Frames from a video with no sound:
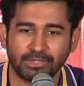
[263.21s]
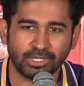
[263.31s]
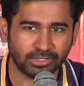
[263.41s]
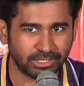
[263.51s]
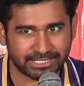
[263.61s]
I
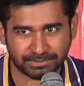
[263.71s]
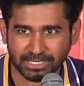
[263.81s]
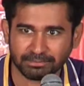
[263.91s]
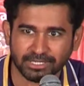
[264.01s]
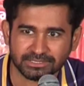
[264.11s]
wanted to
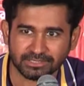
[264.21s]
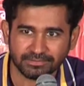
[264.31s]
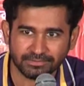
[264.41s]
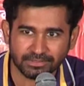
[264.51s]
expand myself.